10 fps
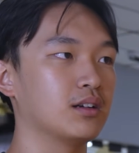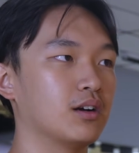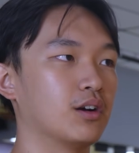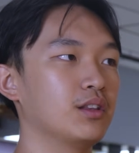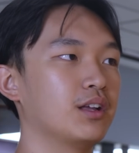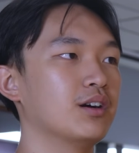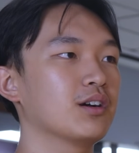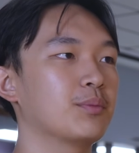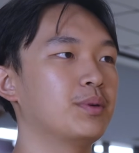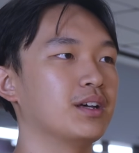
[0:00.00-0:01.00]
early
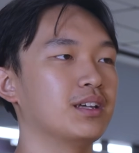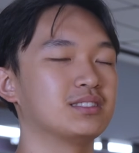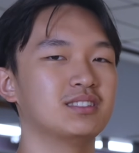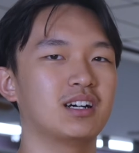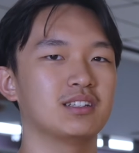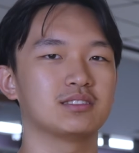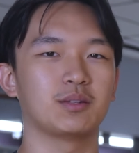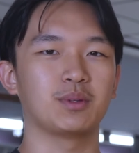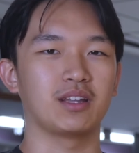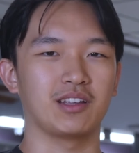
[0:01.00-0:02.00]
hook, but it's not
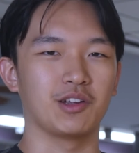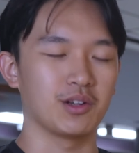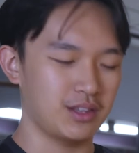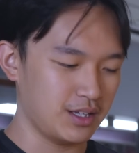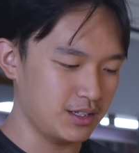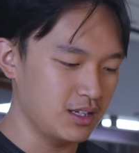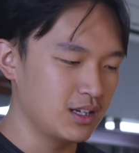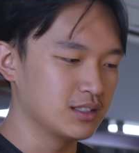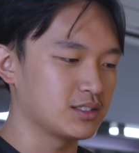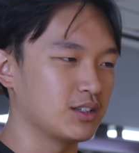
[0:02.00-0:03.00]
something like urethane.
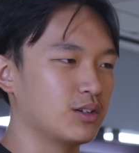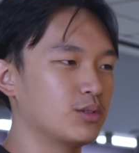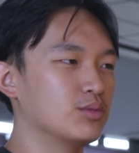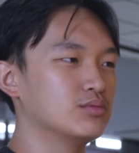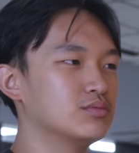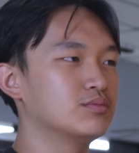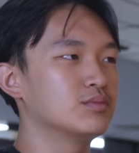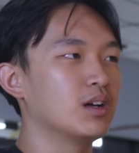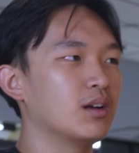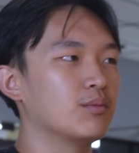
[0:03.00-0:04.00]
So
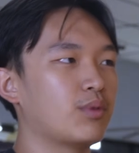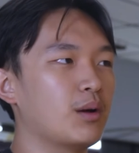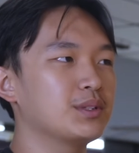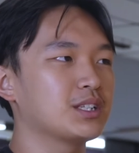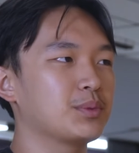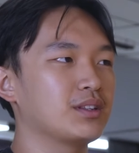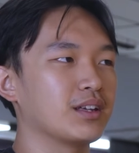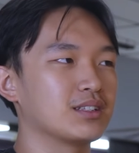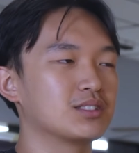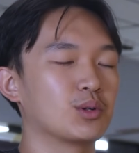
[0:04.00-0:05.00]
probably something
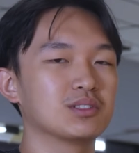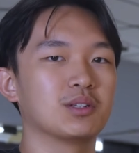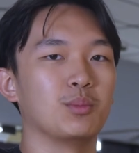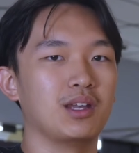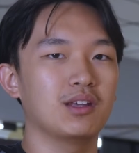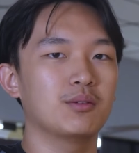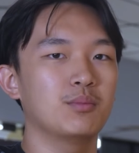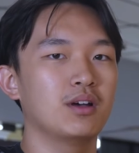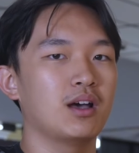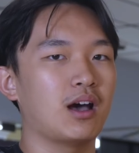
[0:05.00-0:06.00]
like short to medium.
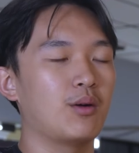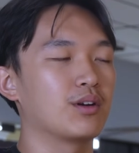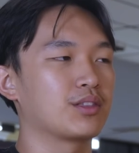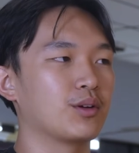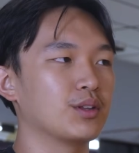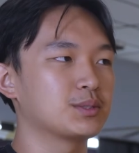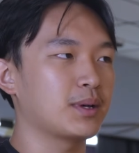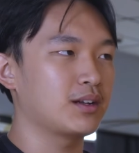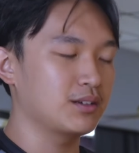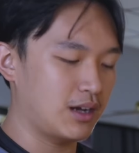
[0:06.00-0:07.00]
I want to throw this
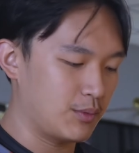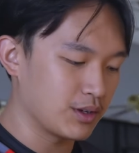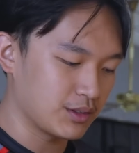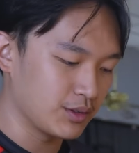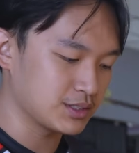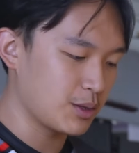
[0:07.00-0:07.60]
pattern. I want to throw this